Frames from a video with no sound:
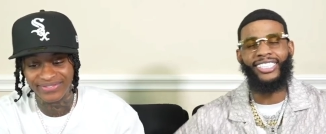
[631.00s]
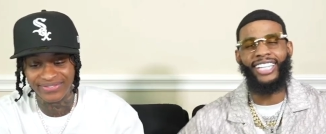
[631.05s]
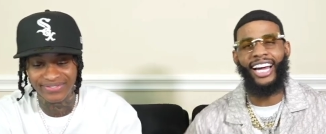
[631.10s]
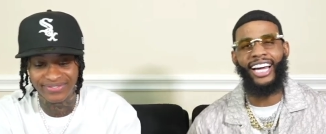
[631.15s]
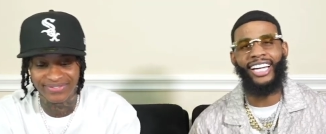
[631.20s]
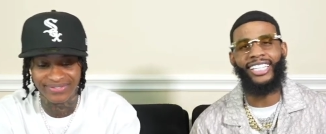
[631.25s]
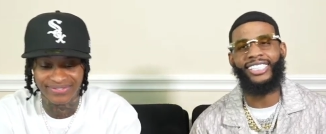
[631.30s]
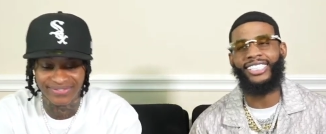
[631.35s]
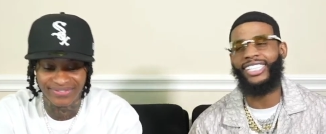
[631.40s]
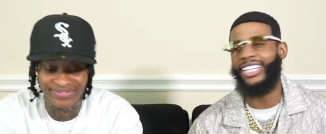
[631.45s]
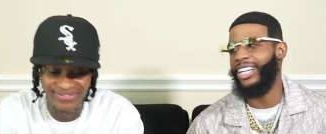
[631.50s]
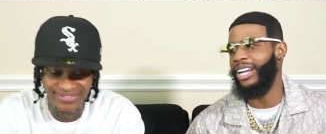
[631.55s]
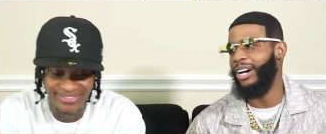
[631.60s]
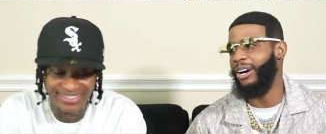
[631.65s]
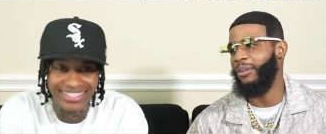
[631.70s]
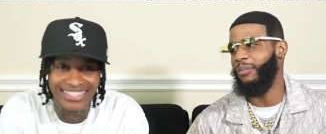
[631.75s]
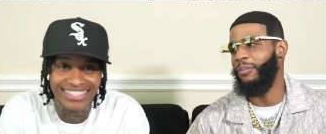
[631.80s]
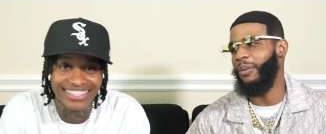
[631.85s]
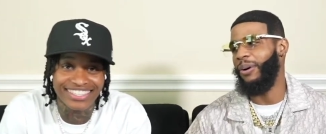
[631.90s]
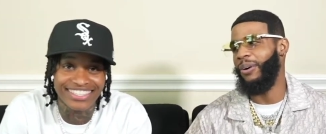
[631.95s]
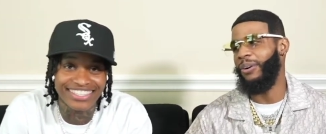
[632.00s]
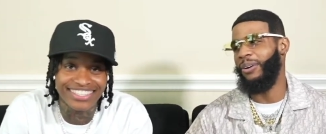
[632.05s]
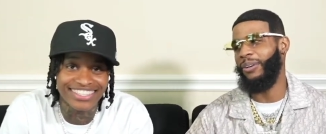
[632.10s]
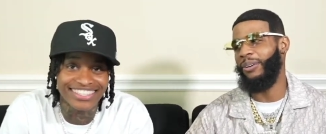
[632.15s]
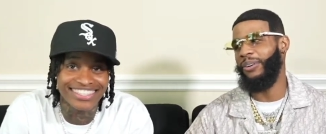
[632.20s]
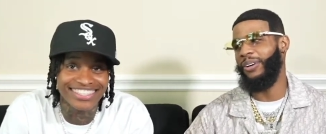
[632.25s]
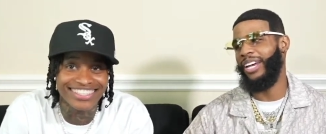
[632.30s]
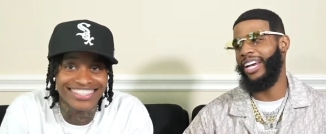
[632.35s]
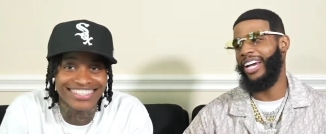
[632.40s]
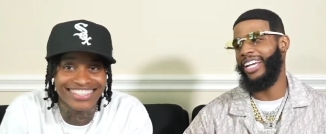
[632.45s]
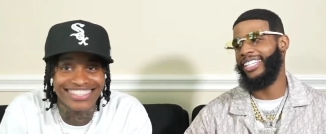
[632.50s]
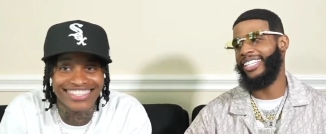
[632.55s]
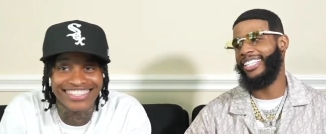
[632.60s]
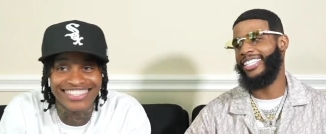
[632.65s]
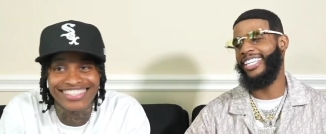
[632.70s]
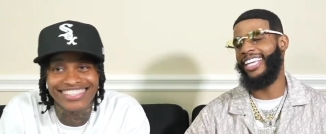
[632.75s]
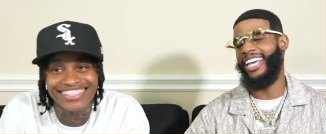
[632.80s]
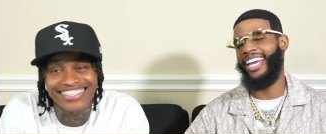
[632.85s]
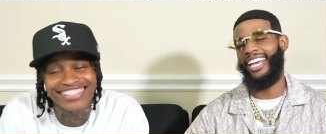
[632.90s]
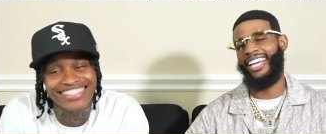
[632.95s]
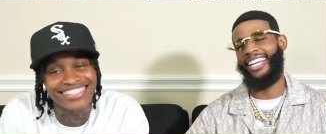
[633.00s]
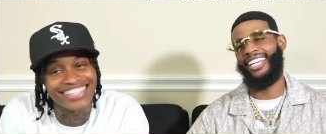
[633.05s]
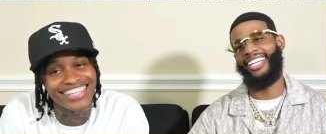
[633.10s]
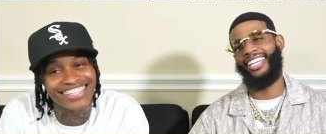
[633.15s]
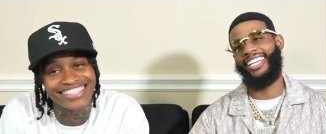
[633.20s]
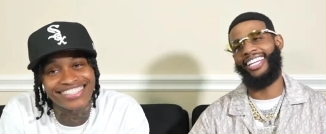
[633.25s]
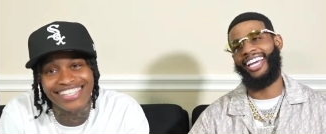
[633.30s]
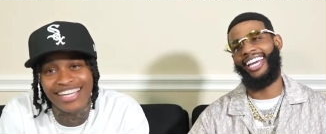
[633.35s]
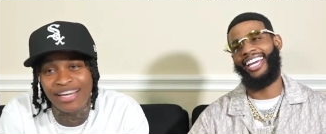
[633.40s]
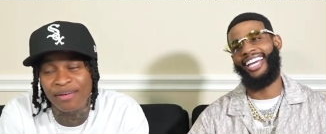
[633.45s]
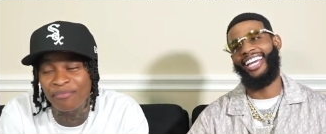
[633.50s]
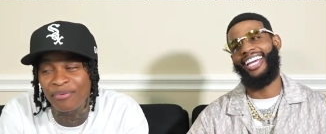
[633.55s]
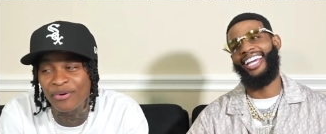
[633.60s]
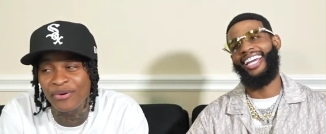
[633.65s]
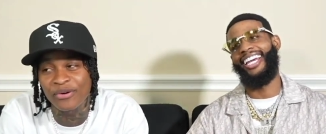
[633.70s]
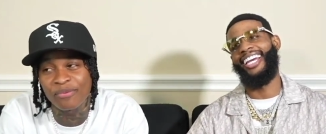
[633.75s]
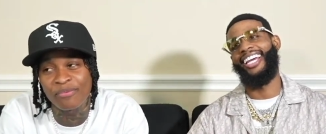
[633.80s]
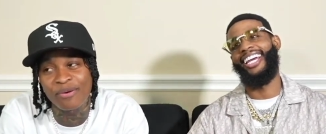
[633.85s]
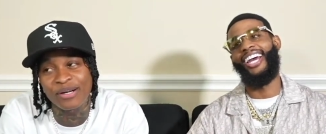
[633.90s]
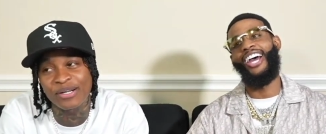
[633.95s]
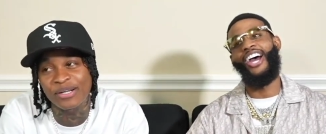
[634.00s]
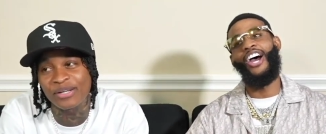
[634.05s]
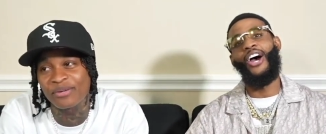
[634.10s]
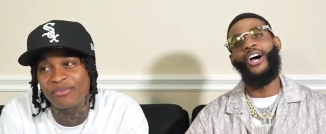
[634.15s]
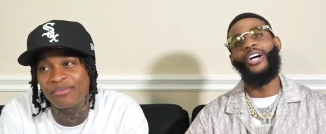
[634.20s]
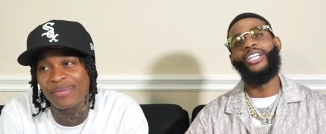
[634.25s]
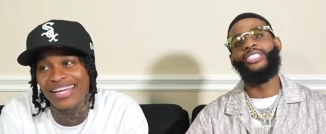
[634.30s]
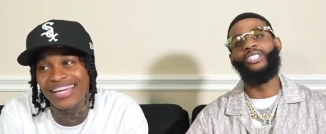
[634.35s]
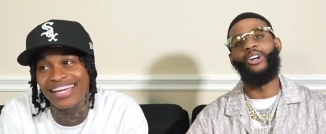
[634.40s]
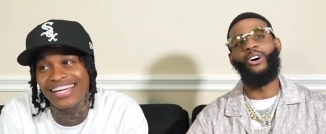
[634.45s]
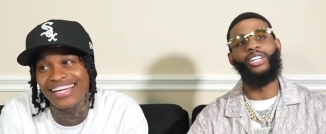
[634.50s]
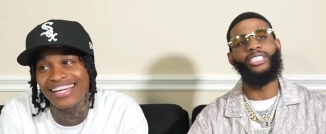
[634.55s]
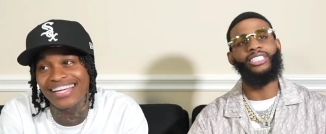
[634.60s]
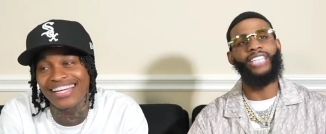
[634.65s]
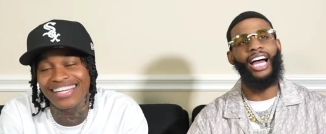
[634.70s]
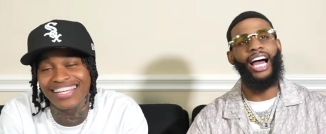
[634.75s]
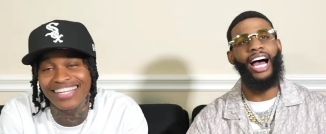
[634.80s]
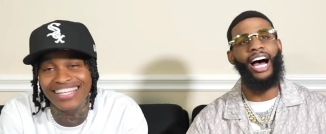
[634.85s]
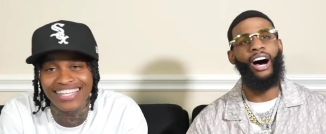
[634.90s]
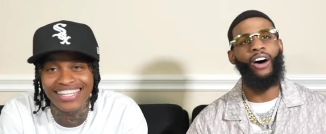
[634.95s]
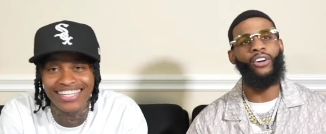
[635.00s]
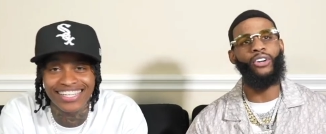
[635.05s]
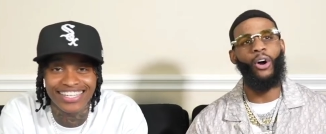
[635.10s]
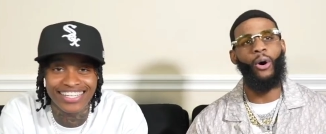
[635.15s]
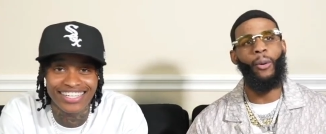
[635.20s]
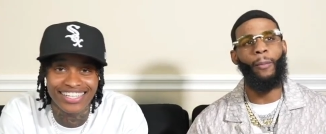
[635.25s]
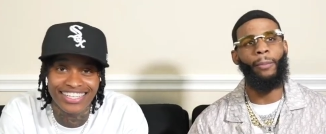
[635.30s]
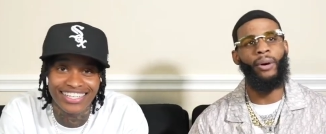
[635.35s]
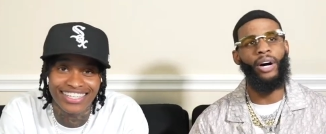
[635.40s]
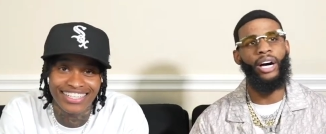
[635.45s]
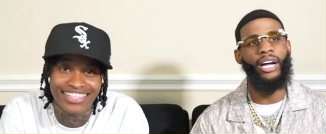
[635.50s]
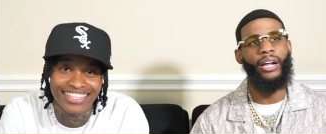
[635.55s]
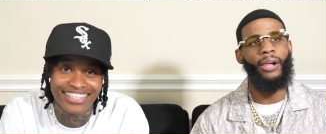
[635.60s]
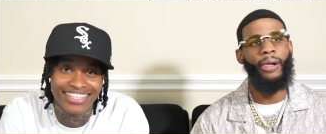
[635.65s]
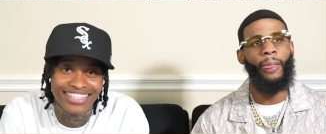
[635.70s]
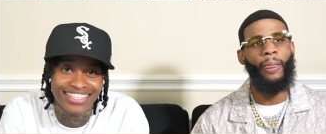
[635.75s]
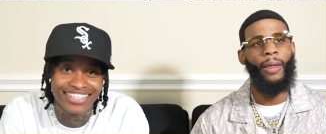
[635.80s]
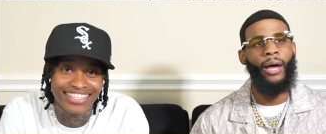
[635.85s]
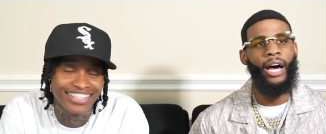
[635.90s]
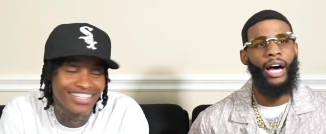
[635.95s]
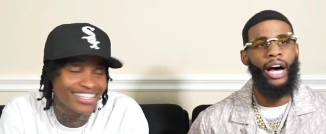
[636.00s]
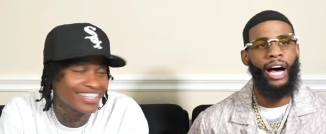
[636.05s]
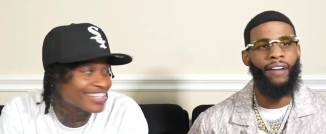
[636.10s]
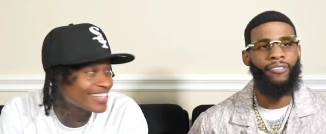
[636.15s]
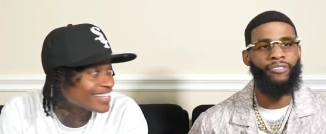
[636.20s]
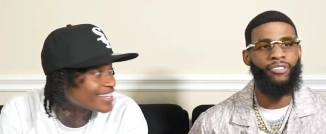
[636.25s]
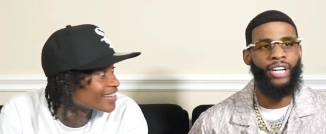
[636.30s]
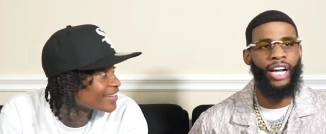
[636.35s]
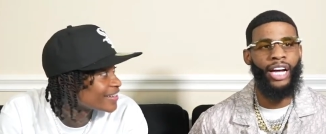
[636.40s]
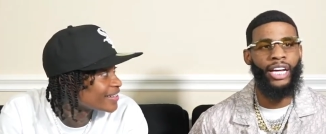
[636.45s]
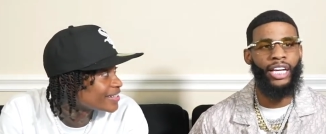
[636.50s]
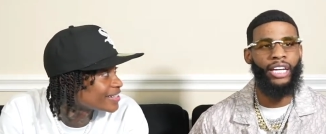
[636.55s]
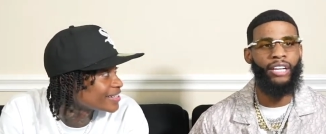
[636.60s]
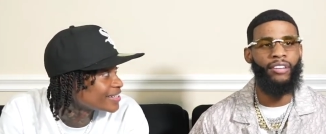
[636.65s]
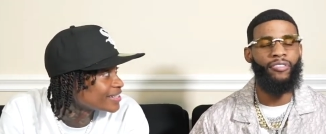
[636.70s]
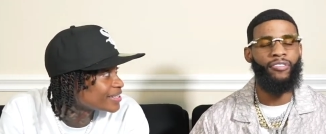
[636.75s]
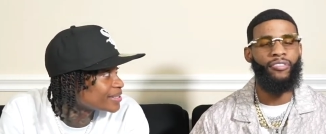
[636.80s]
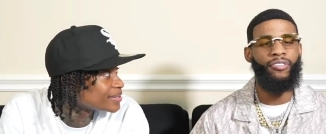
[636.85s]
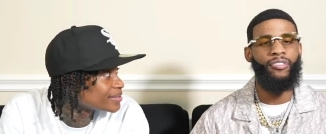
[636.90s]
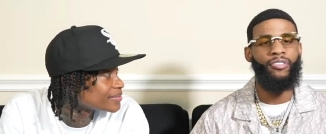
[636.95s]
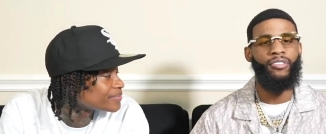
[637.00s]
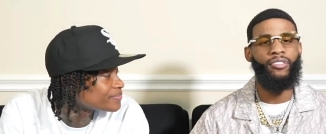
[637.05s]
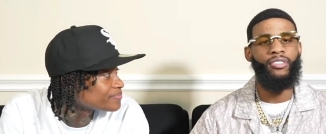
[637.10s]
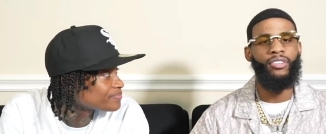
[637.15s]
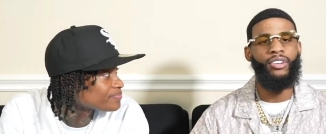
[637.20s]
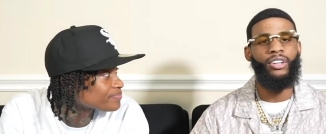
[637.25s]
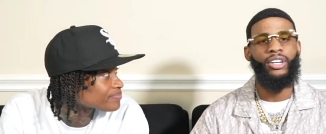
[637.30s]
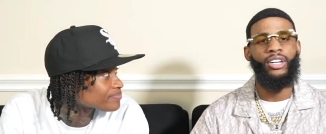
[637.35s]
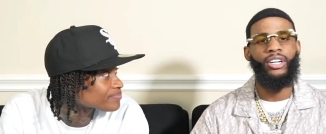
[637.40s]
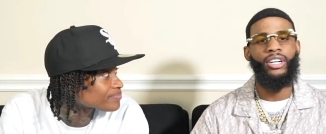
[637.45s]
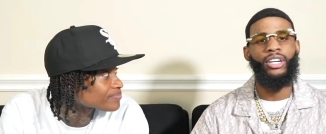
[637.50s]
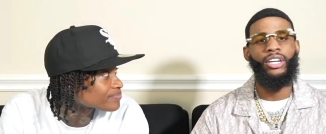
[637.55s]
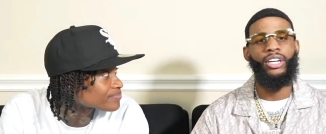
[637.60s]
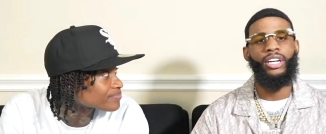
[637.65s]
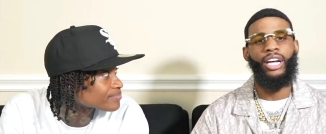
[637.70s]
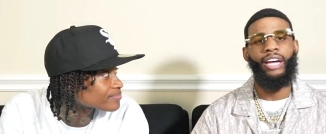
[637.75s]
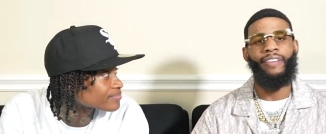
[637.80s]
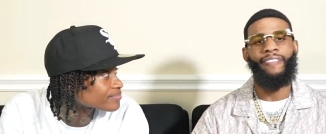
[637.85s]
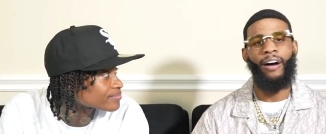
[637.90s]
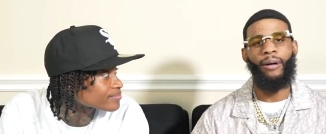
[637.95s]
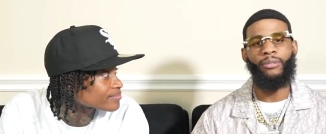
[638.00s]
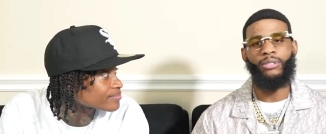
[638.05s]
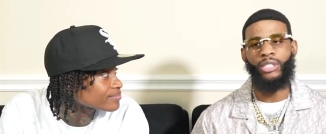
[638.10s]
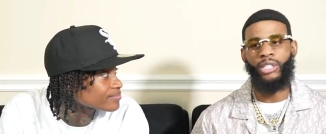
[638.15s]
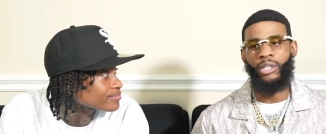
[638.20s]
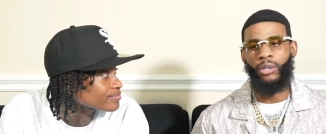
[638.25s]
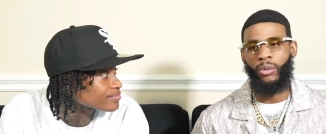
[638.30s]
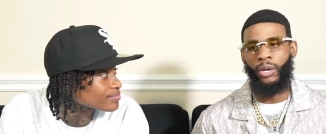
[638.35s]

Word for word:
Speaker 1: yeah, chill out, bro. He didn't have to say it.
Speaker 2: That's that poop hole,
Speaker 1: man. So it's like I don't know, but I feel like if I was